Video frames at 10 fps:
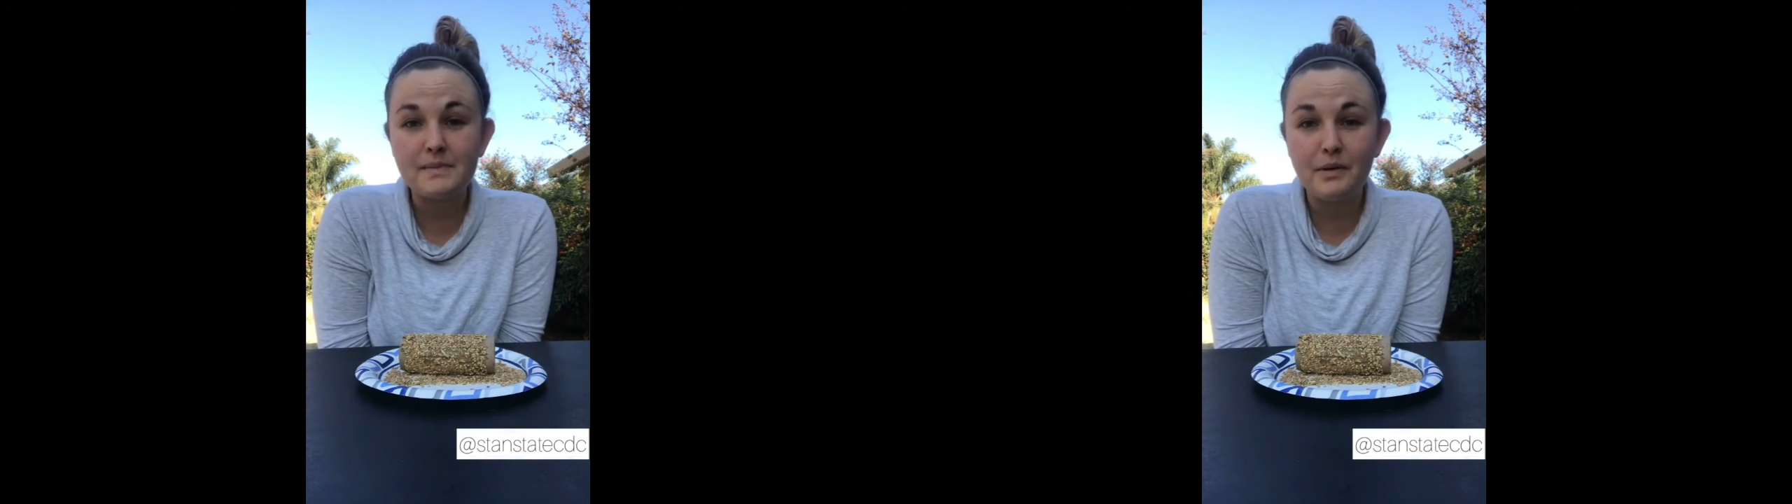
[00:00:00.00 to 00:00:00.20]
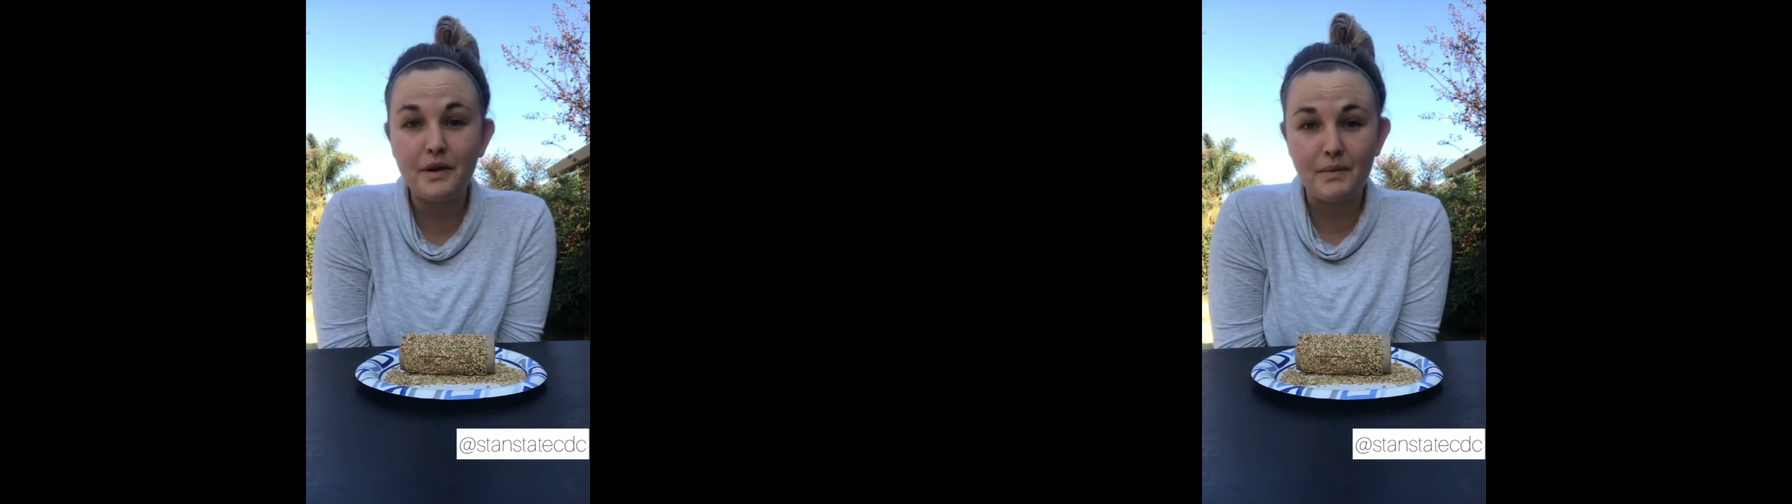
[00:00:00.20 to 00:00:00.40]

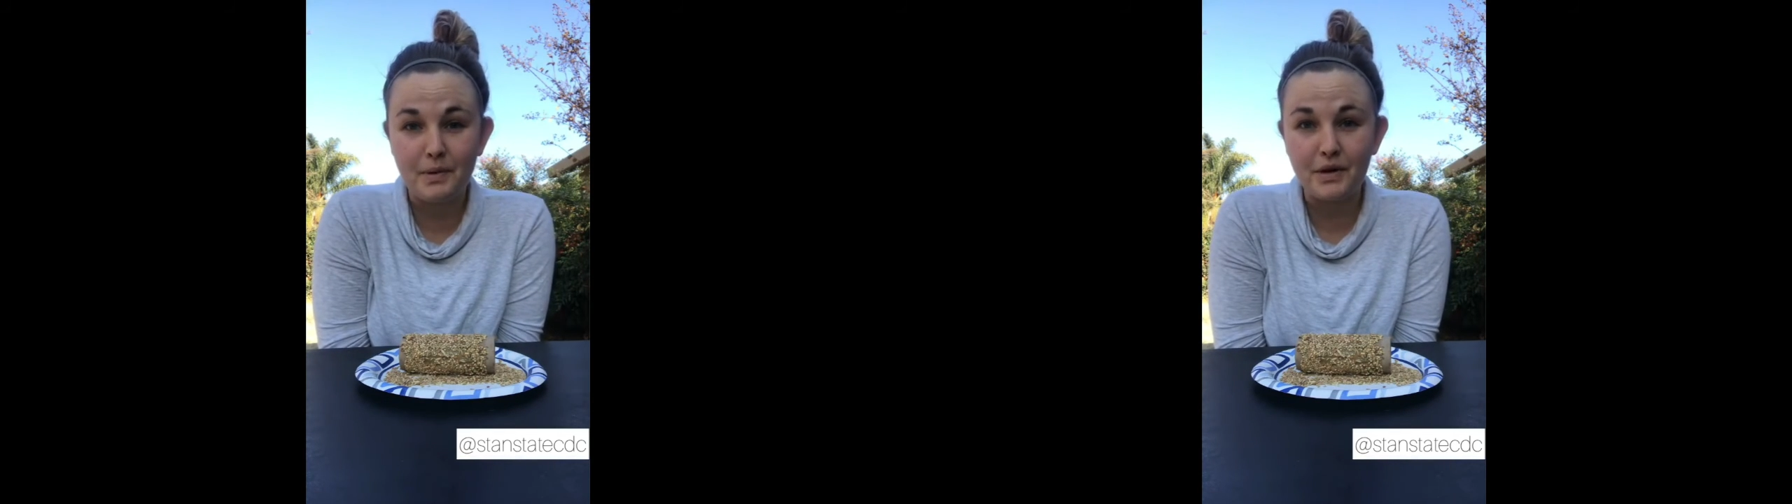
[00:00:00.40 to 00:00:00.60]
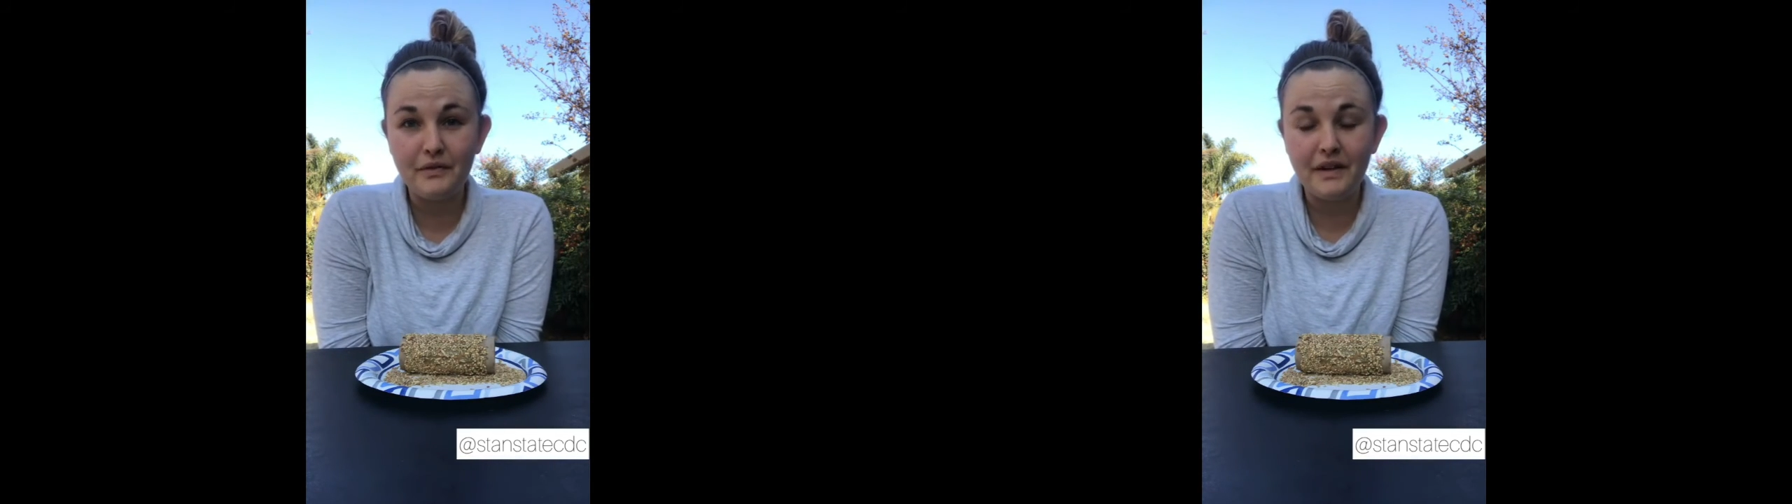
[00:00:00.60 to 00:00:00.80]
put your
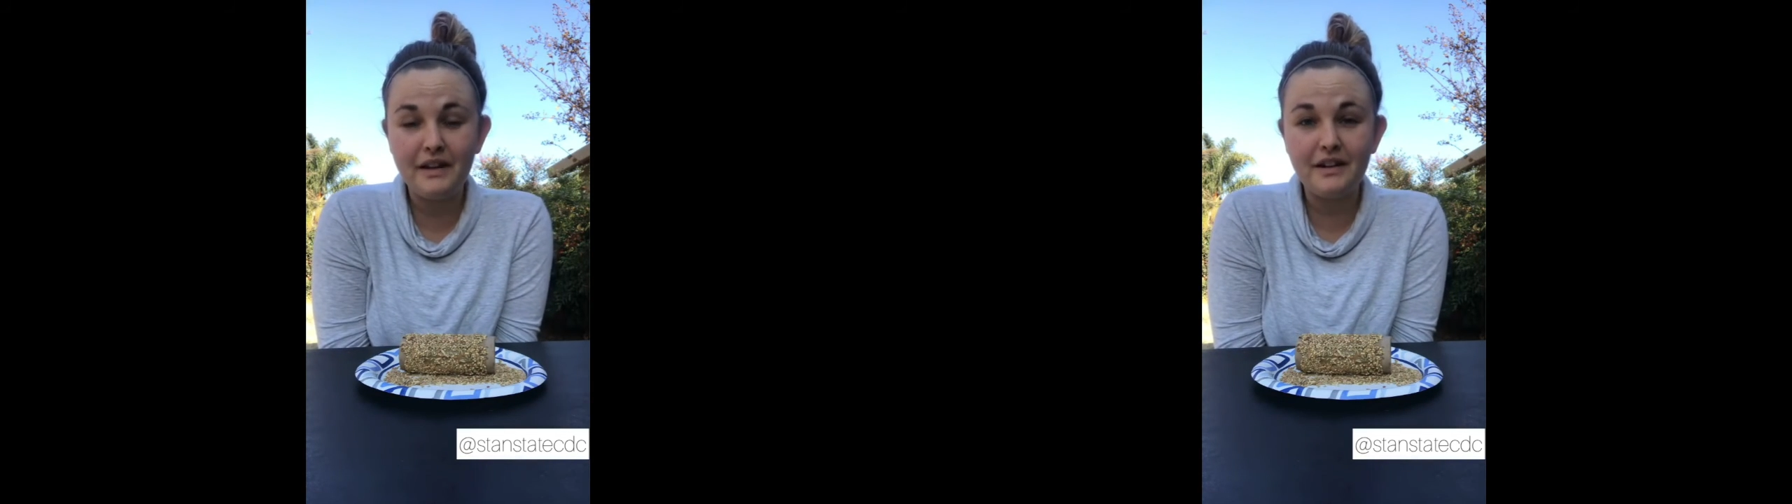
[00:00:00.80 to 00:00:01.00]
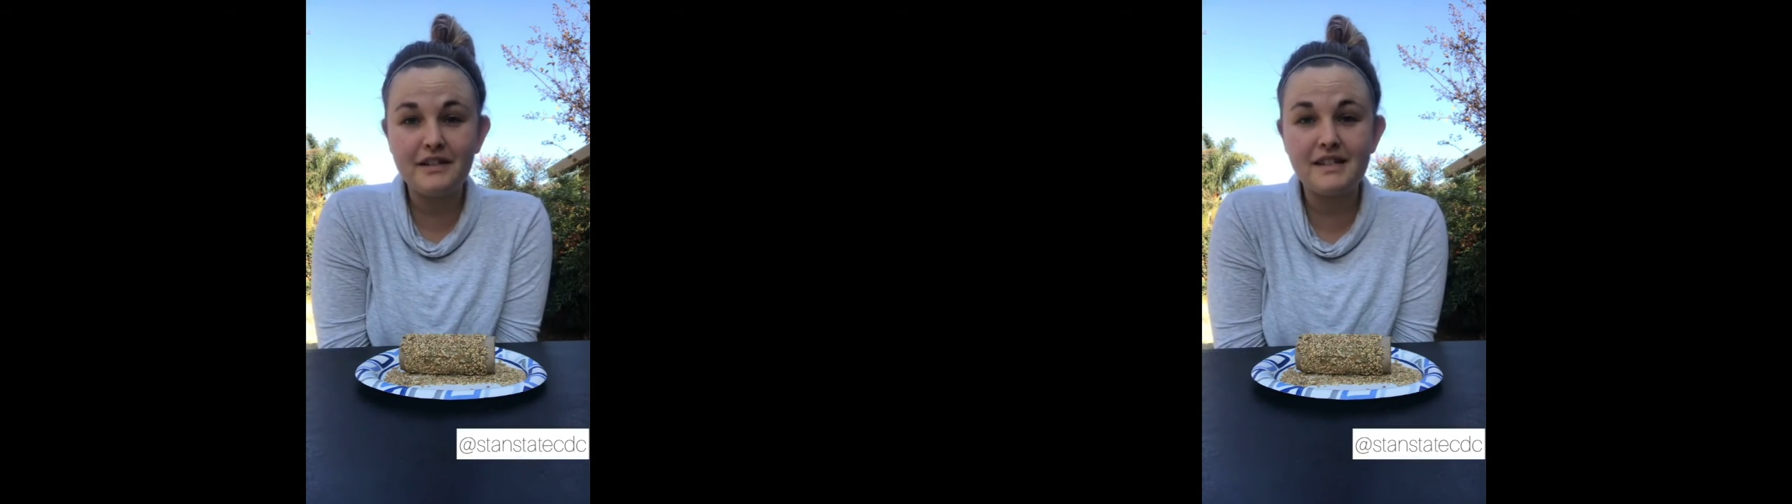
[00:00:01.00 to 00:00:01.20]
bird
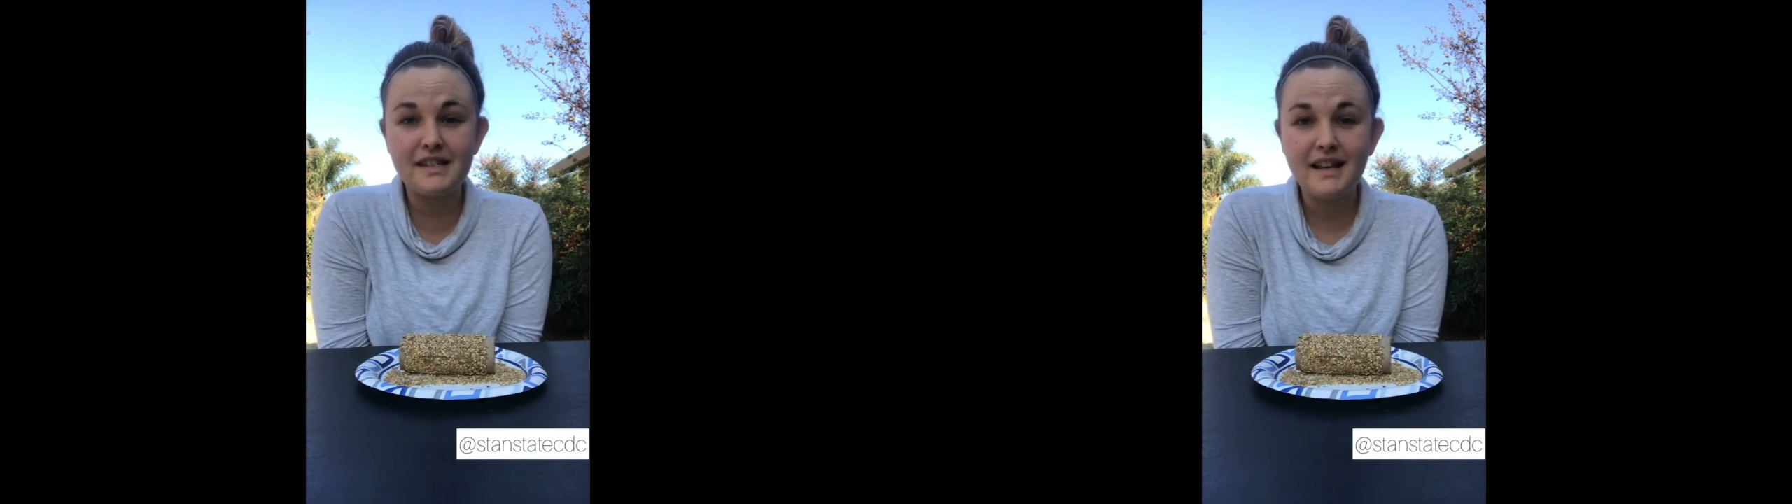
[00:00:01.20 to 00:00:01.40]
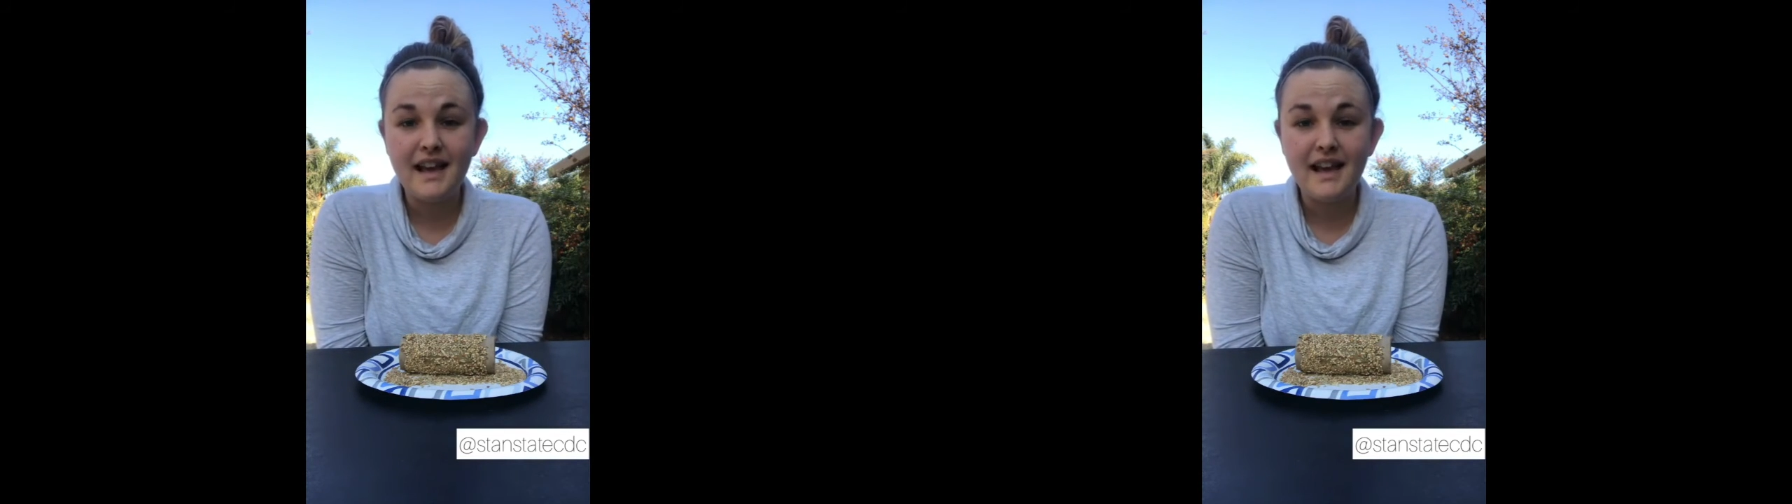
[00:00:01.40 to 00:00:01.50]
feeders,